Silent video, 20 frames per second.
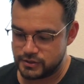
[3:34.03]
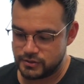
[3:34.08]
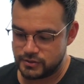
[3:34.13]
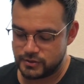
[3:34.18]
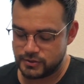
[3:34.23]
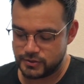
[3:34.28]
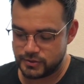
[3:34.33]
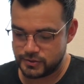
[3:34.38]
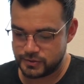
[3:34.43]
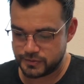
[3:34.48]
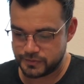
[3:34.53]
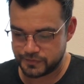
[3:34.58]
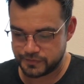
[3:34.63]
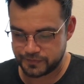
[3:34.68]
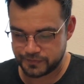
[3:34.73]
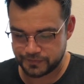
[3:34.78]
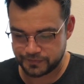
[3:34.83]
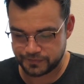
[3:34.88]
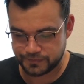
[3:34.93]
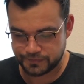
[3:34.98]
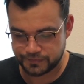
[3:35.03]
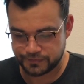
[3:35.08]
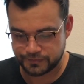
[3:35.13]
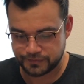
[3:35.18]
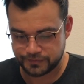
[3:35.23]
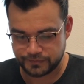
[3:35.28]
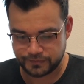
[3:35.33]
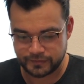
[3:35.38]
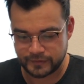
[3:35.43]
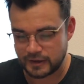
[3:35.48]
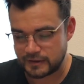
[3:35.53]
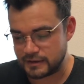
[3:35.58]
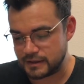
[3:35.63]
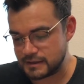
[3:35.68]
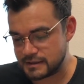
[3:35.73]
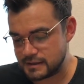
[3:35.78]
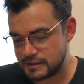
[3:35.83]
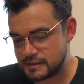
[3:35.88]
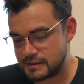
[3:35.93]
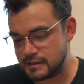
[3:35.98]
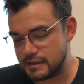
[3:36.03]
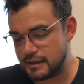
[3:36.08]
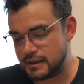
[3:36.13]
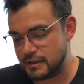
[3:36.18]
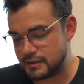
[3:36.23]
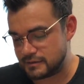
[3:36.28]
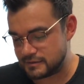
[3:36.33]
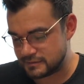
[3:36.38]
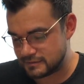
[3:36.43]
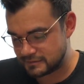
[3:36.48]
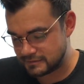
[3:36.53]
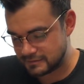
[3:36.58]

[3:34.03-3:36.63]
So this is it.